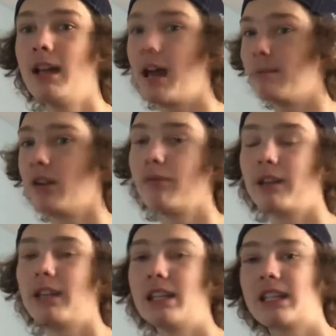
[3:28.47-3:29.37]
Emil
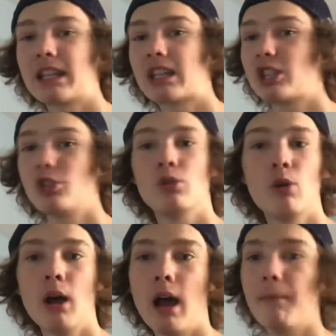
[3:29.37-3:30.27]
Vinny, 6'2",
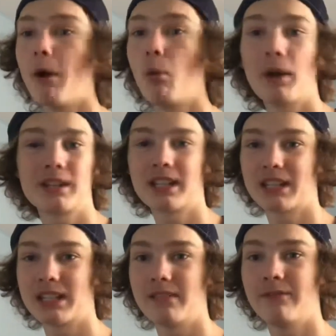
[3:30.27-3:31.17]
about
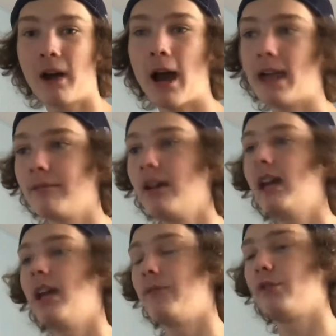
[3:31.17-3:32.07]
165,
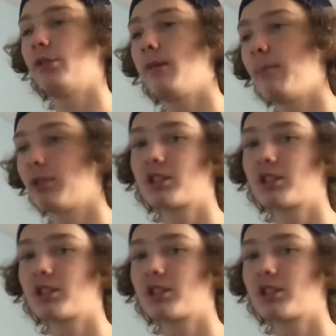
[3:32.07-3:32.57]
if you remember.